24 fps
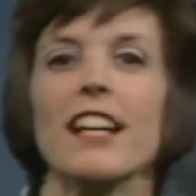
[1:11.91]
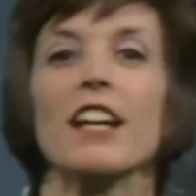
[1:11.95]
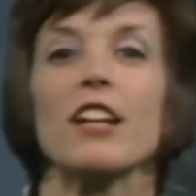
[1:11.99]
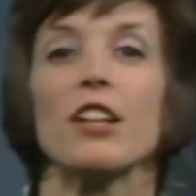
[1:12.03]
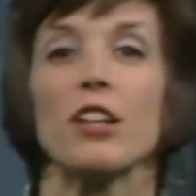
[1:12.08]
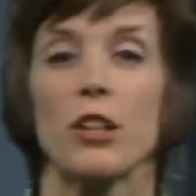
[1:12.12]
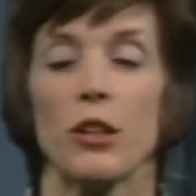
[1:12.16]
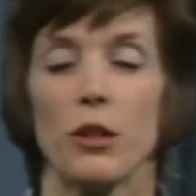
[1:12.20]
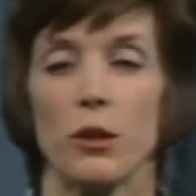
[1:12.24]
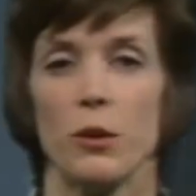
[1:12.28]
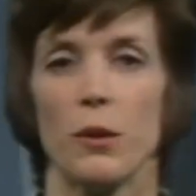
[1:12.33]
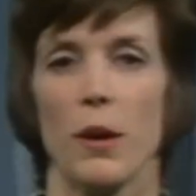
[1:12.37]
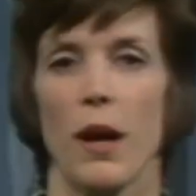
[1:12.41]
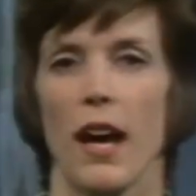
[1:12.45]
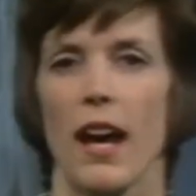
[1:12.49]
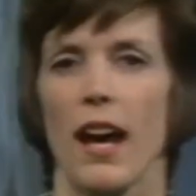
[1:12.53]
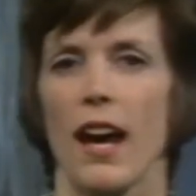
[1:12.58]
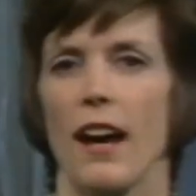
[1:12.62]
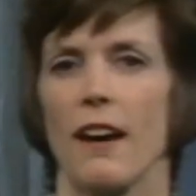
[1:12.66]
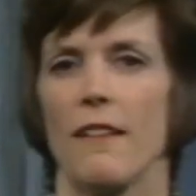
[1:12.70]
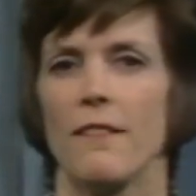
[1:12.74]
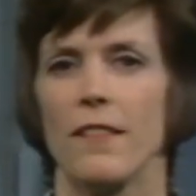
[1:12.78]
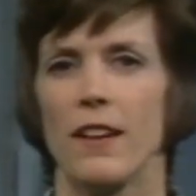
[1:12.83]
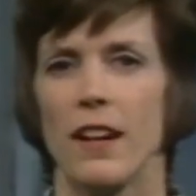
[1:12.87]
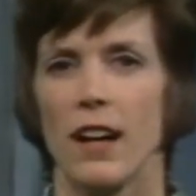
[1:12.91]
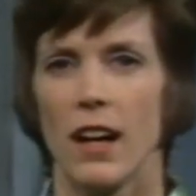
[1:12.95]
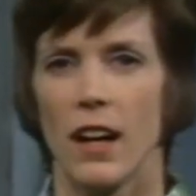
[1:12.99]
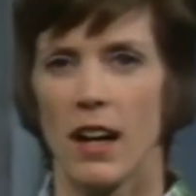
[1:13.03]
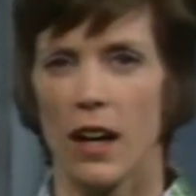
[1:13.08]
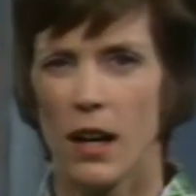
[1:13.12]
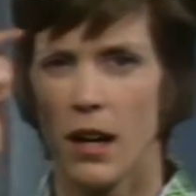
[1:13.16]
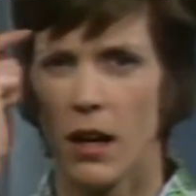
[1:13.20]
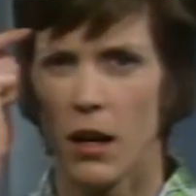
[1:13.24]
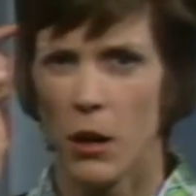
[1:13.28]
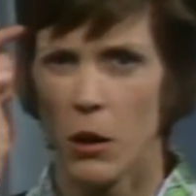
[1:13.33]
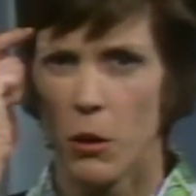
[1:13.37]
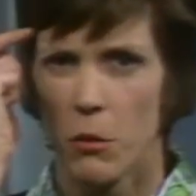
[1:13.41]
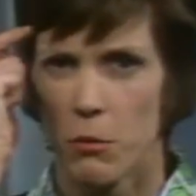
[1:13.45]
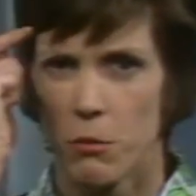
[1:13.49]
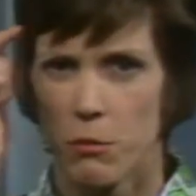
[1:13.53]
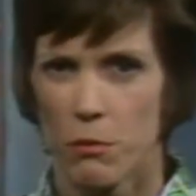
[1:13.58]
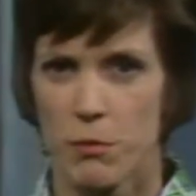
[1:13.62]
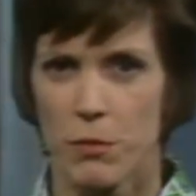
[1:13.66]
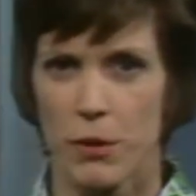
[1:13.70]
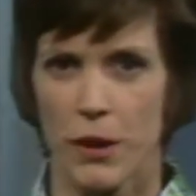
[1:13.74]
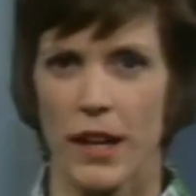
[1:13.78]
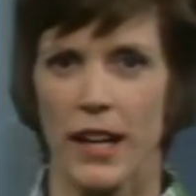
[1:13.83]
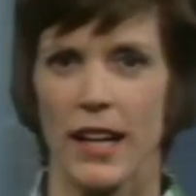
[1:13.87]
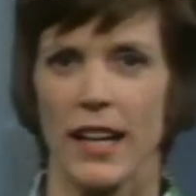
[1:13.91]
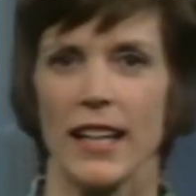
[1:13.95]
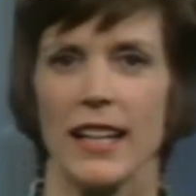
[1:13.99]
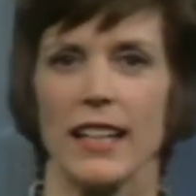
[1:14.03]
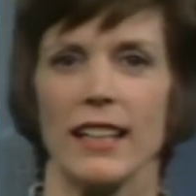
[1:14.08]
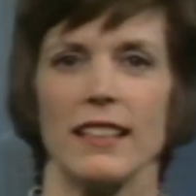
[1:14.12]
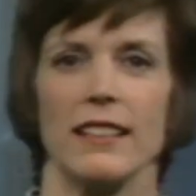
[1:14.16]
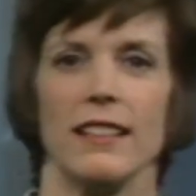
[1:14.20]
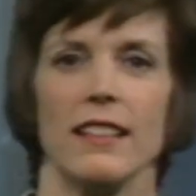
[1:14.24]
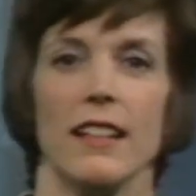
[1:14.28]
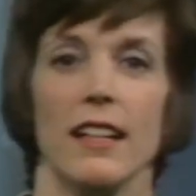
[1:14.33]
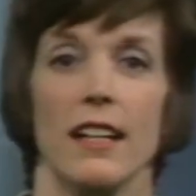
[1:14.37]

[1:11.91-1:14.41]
you have a brain